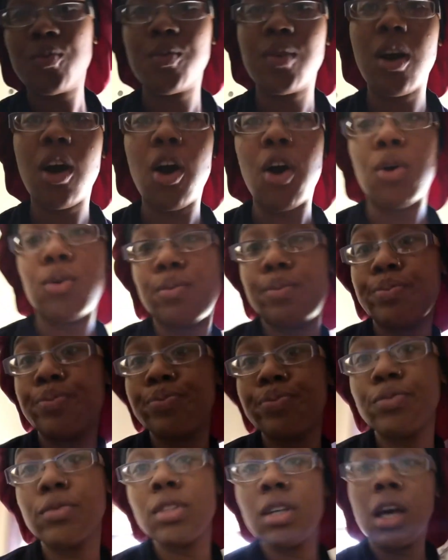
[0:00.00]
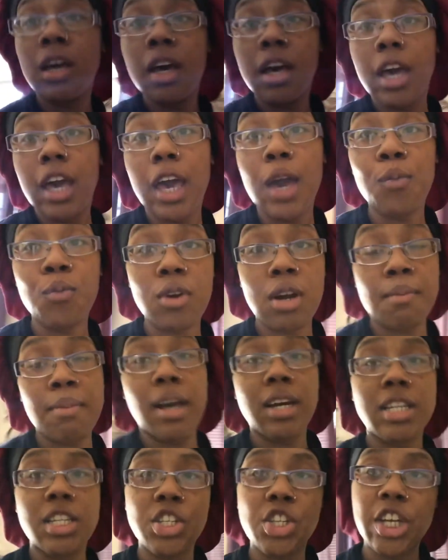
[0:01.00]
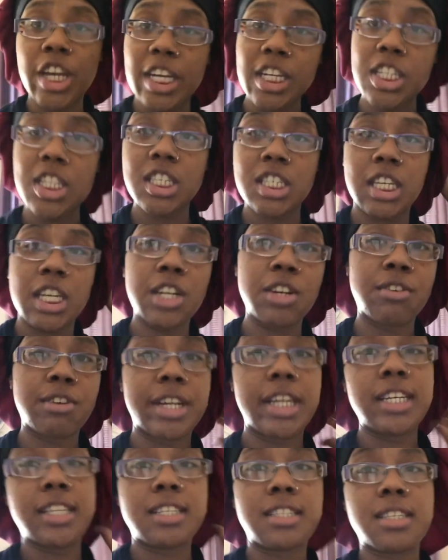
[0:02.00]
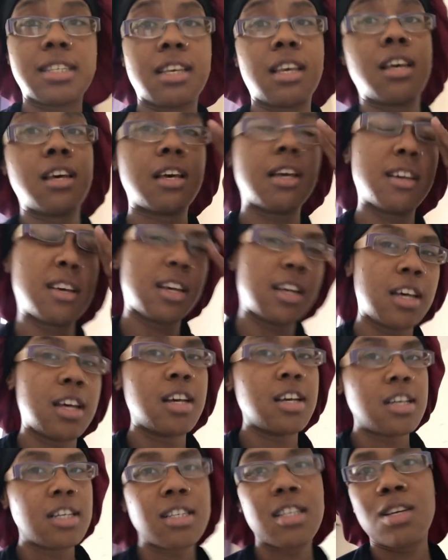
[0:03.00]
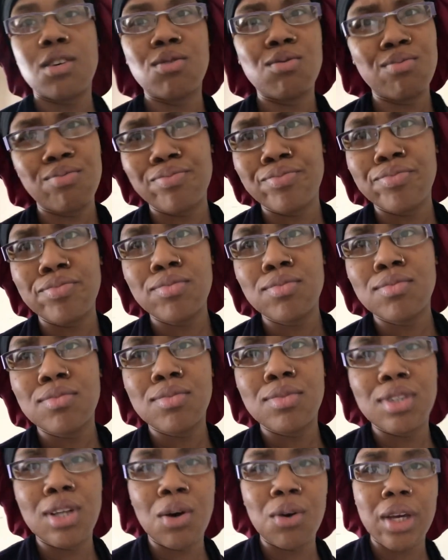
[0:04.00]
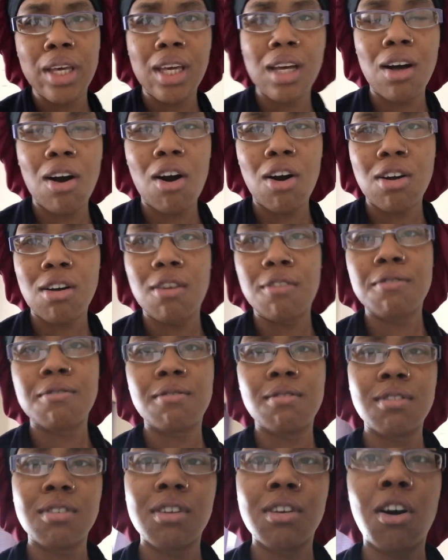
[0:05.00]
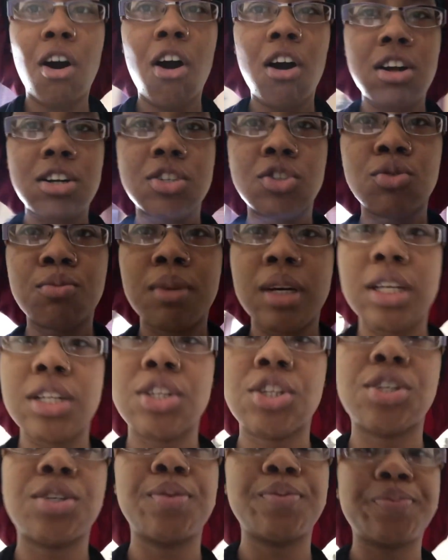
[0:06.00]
Oh, and we're about to change sceneries, so don't get caught off guard too much.